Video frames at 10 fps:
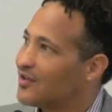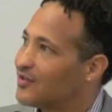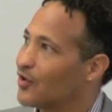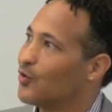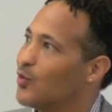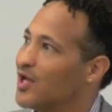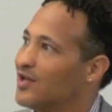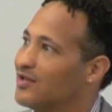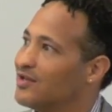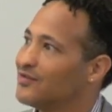So
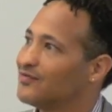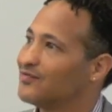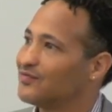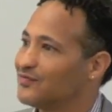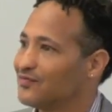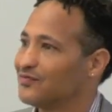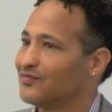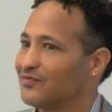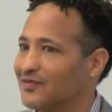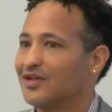when
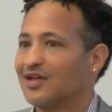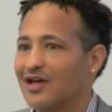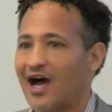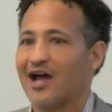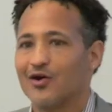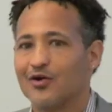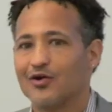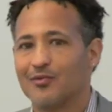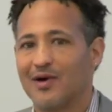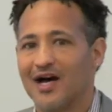I
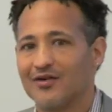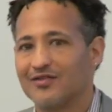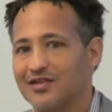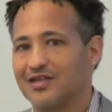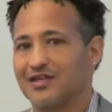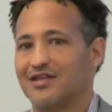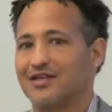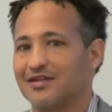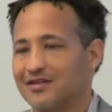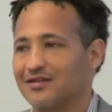heard about the
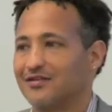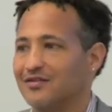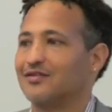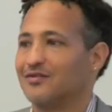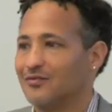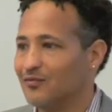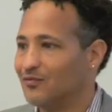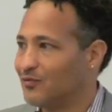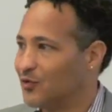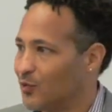
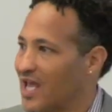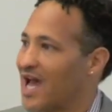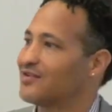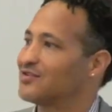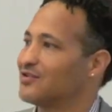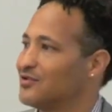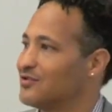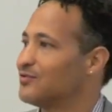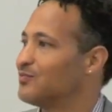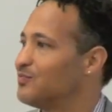the
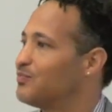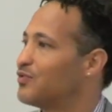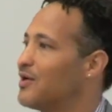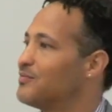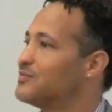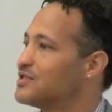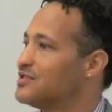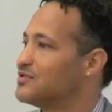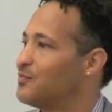reactor problems in